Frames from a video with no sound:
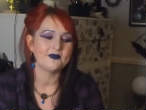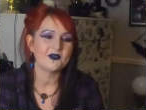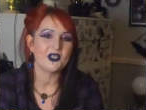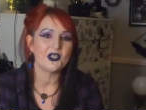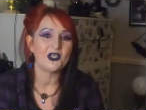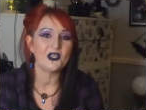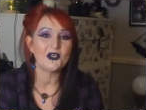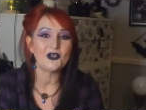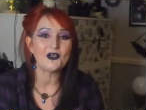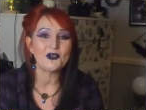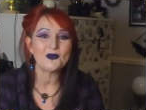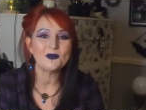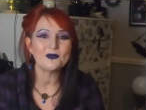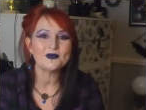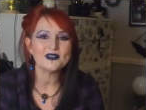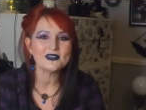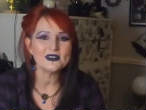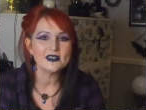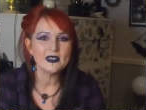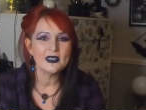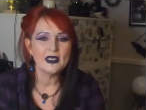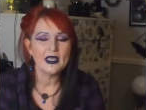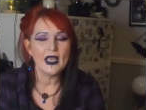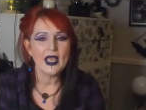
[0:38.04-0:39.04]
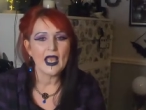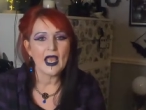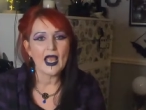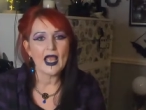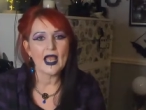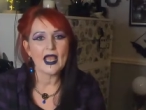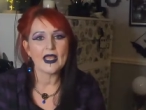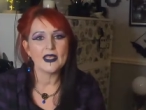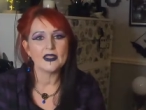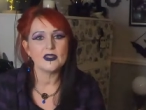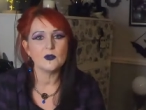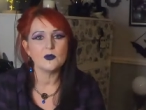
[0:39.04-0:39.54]
globes,
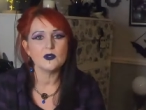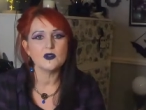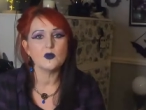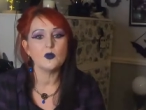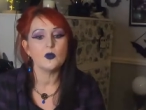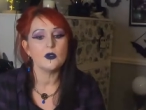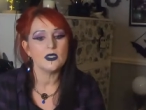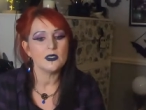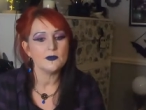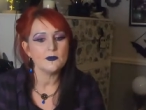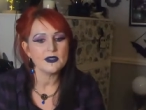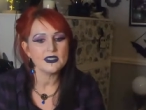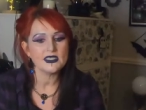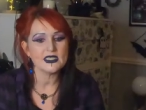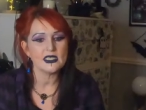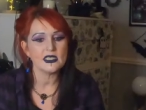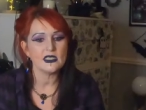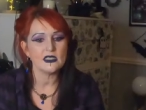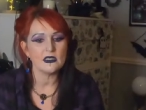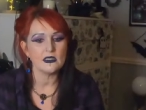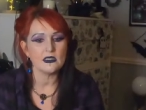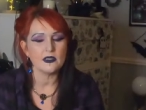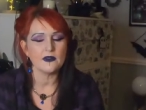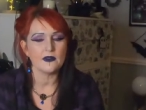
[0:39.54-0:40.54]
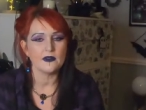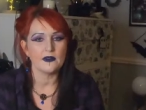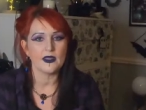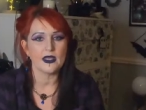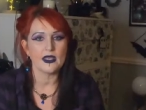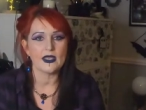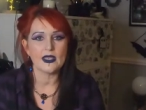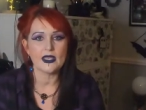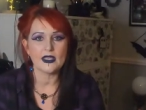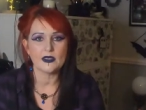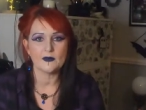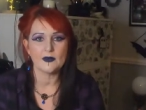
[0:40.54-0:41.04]
and there was one in particular
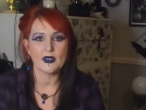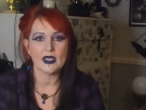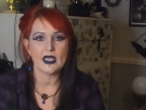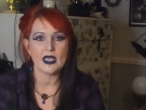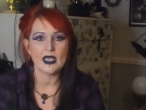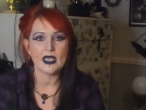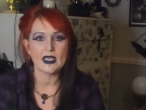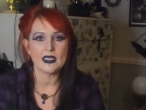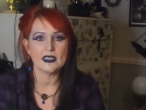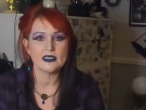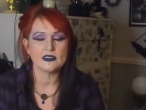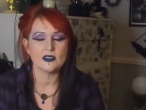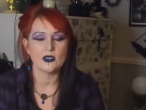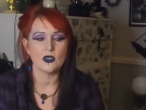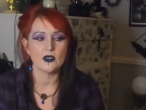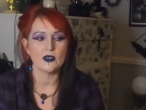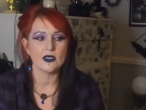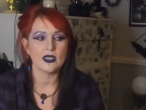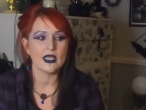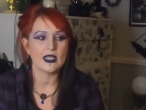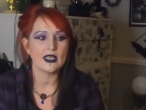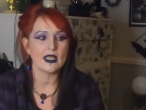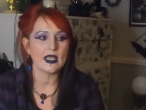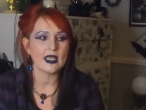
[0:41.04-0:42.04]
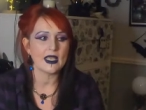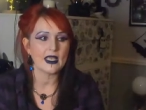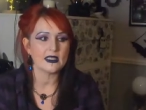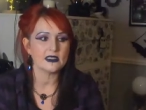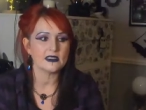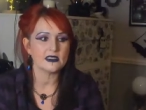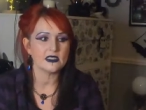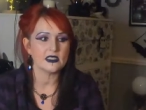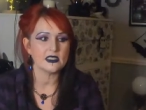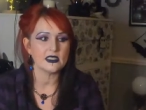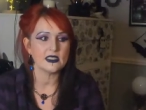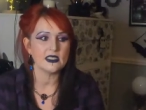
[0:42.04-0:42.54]
that I had my eyes on, and I
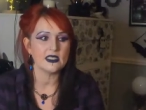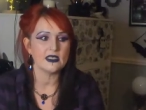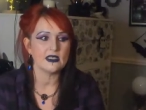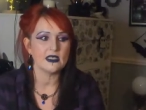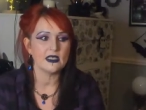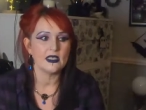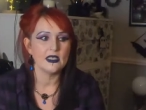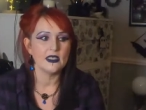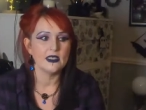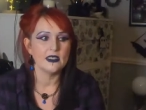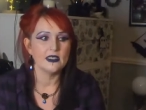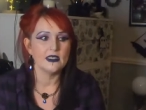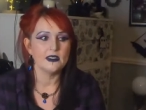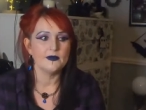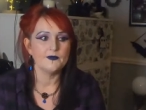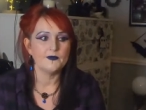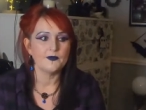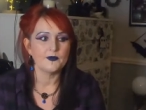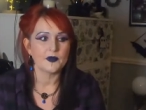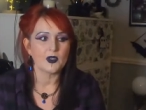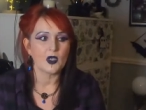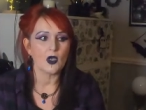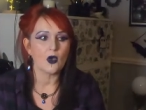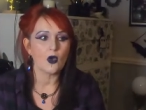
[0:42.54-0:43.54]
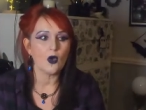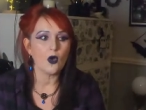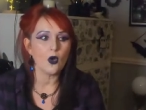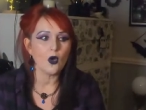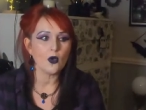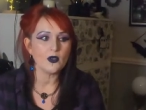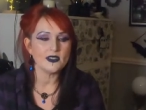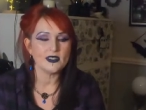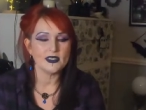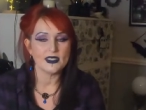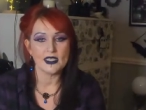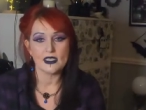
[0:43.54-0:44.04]
actually
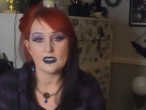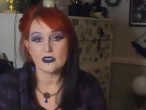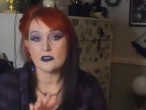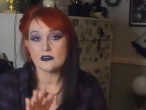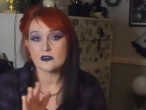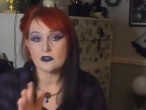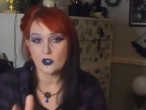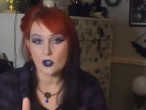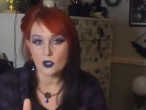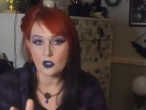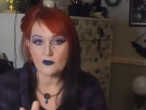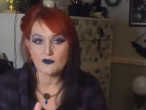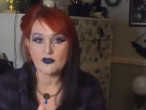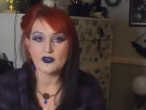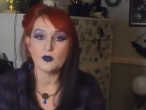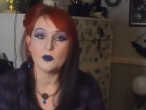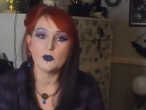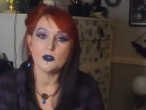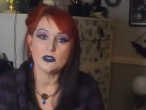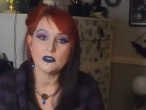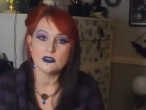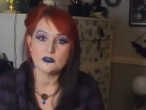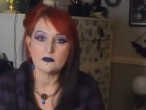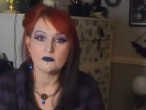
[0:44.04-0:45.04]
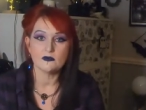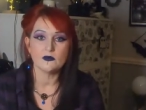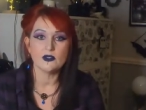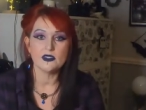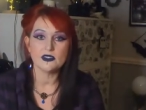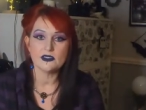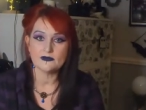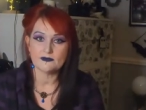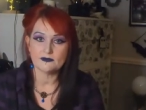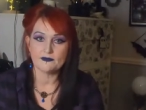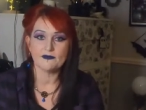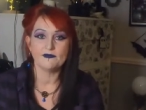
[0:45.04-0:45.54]
ordered it because COVID
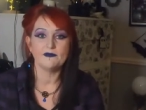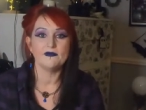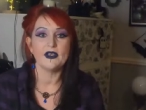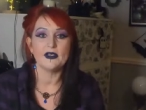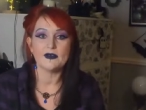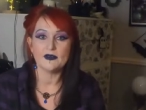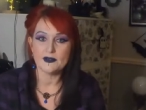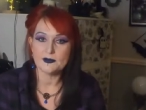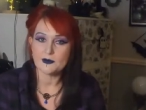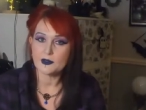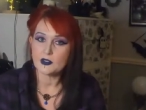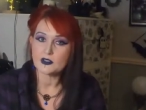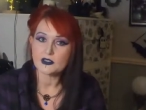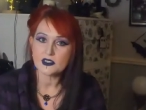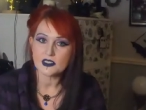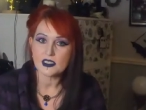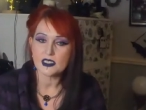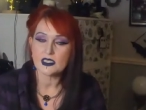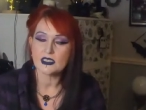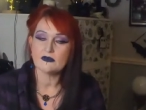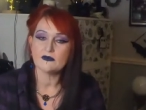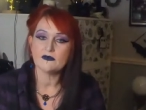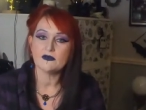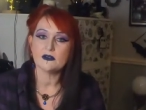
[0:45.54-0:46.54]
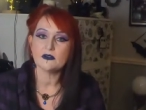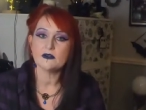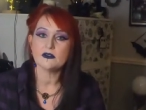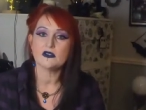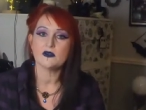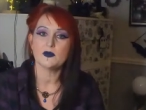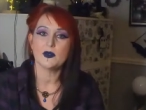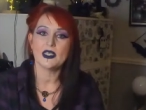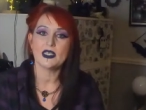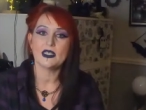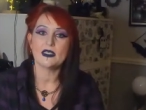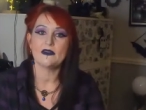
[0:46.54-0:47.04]
was very much in full
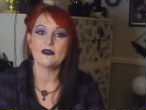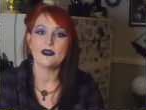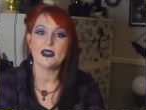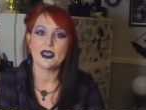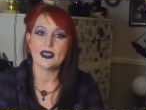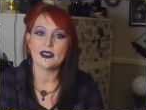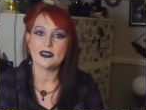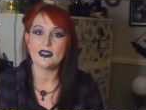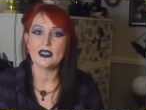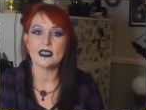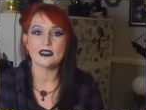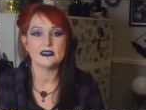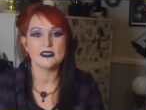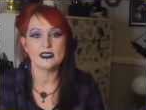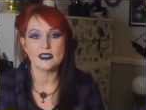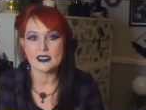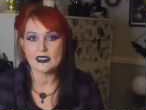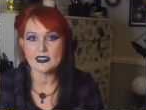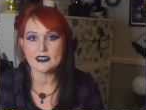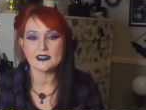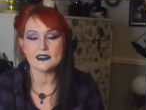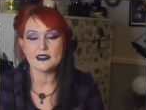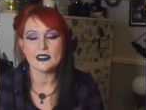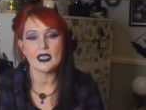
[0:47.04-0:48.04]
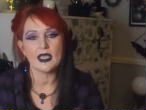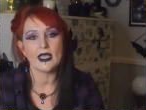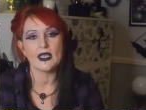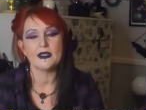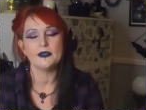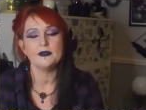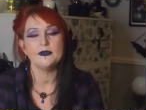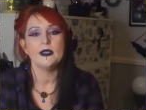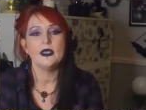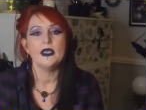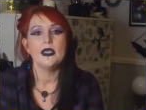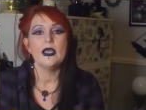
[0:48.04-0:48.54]
swing then as it is
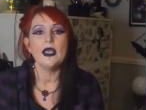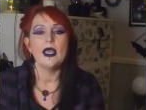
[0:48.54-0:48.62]
now,